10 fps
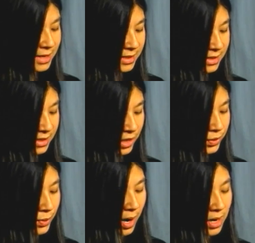as a
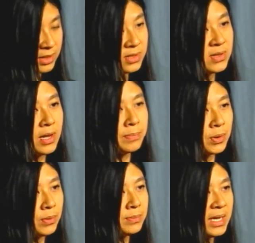sunrise that
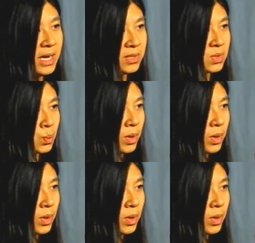permeates